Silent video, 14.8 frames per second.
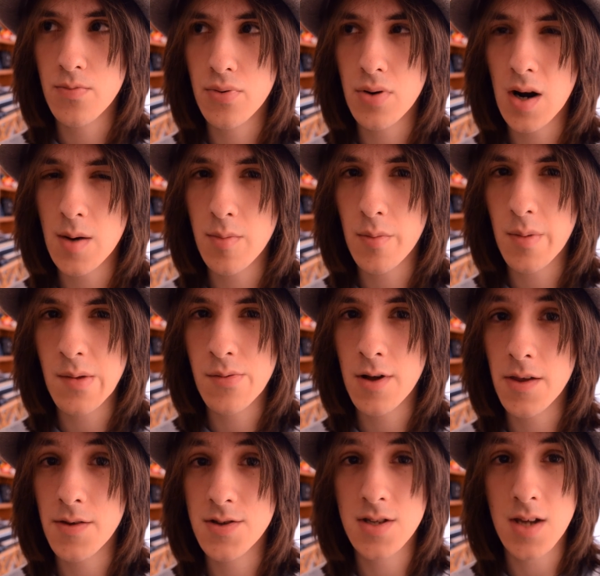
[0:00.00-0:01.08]
probably
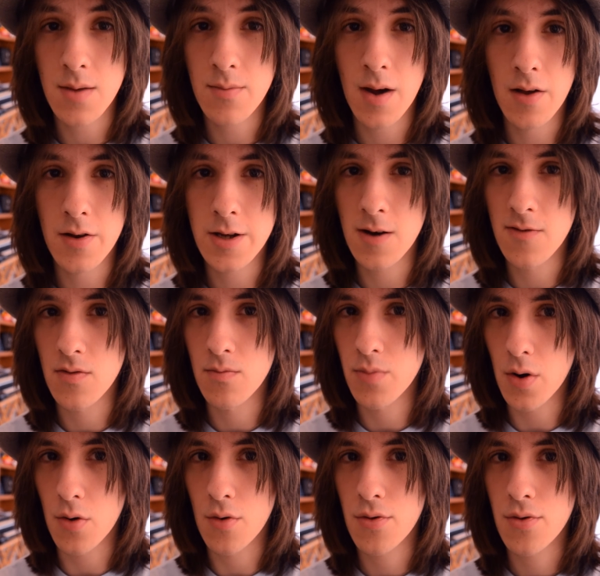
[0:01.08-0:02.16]
play the same melody over
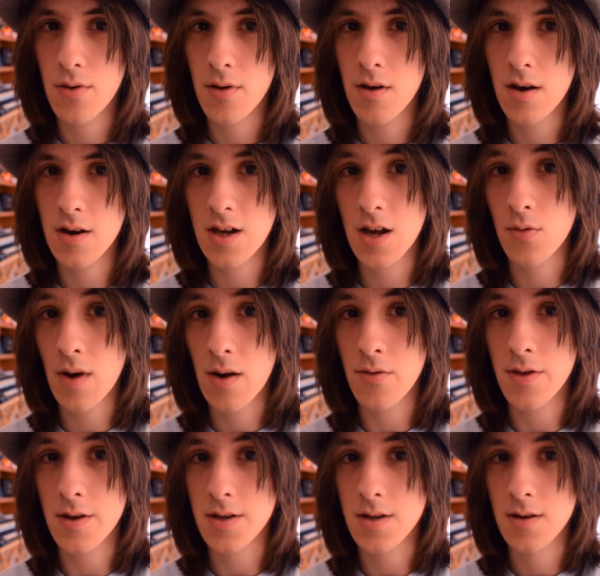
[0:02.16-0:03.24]
both and get away
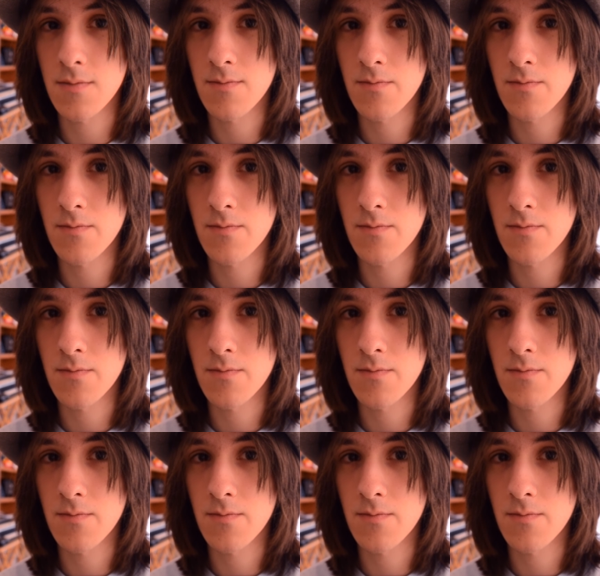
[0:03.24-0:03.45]
with it?